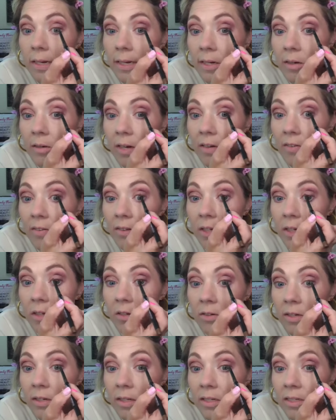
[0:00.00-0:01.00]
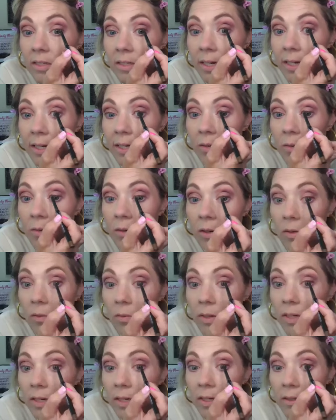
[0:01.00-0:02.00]
I don't have a lot of real estate to work
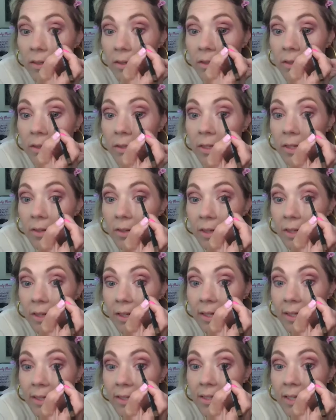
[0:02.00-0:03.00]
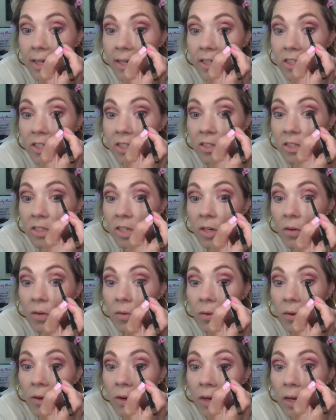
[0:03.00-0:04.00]
with in the lid section,
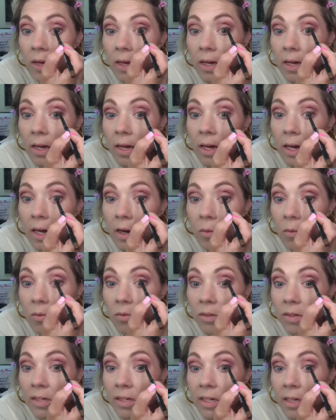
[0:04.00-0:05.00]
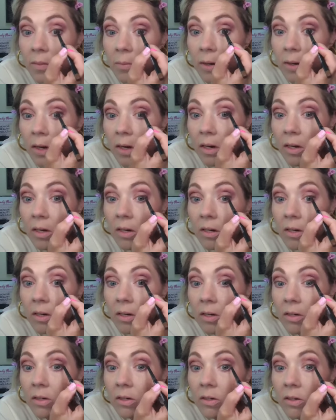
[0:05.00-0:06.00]
so I want to keep
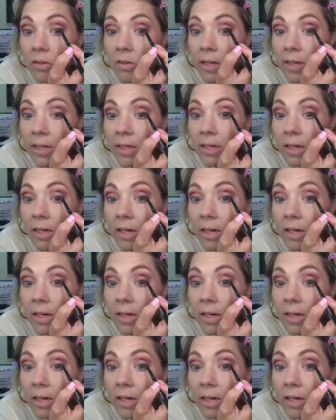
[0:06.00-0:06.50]
all that